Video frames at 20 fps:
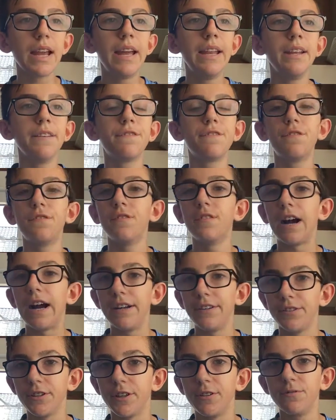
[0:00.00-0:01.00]
if
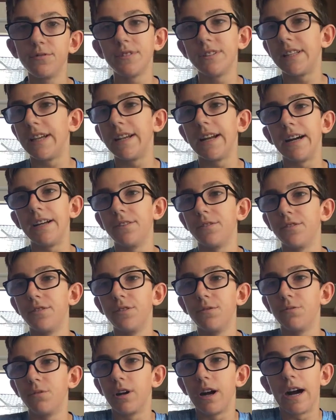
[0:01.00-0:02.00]
I don't, then I don't
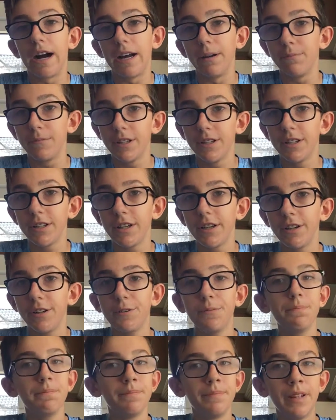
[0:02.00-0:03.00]
know where I'm gonna go.